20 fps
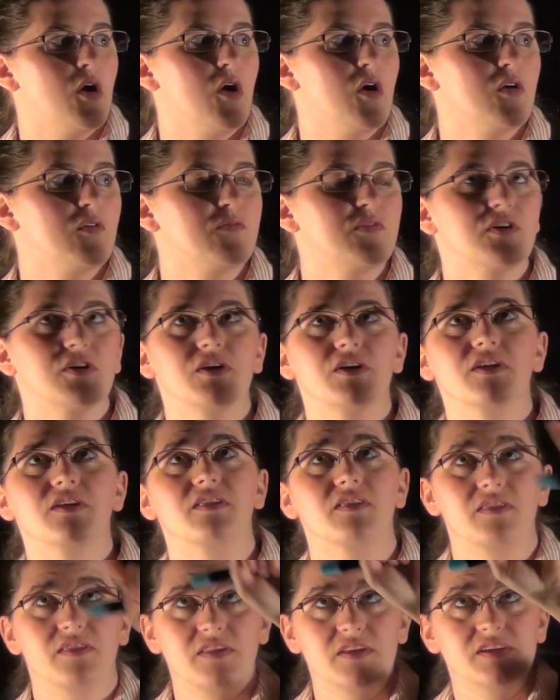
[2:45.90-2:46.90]
over
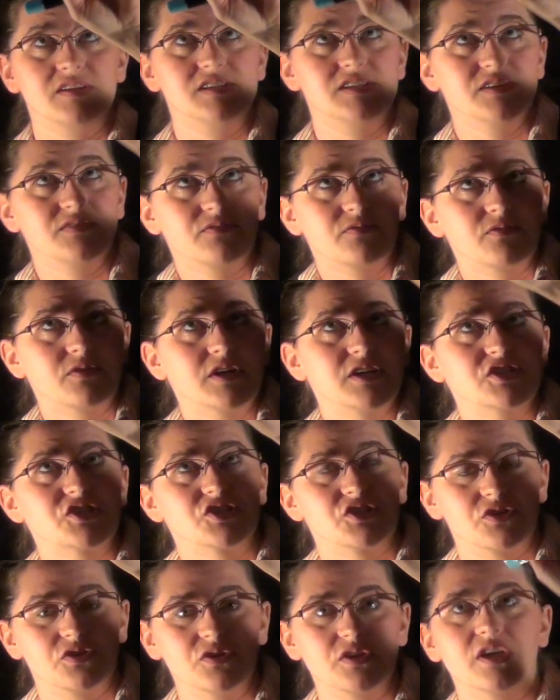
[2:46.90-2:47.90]
the
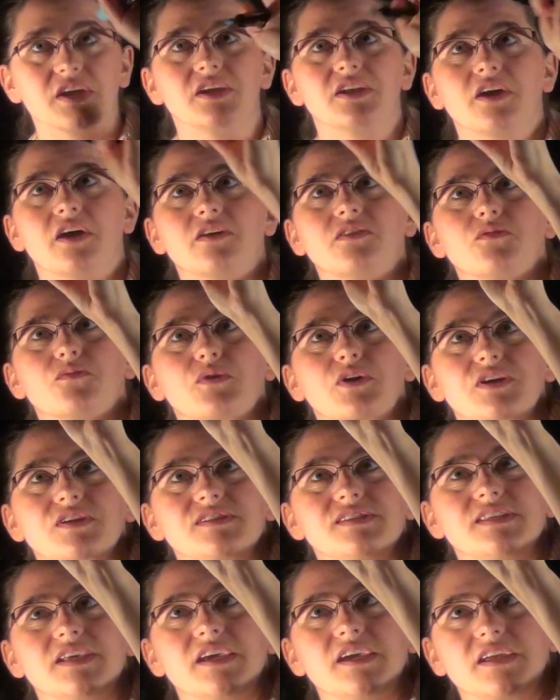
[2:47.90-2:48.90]
differential. In other
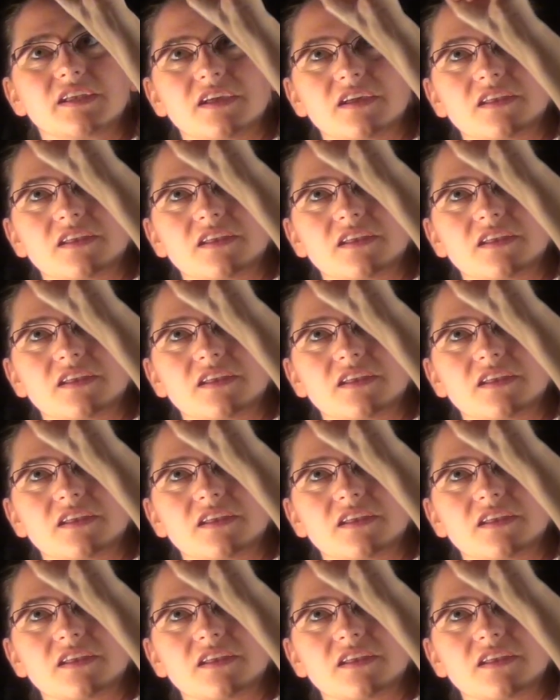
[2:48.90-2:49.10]
words, it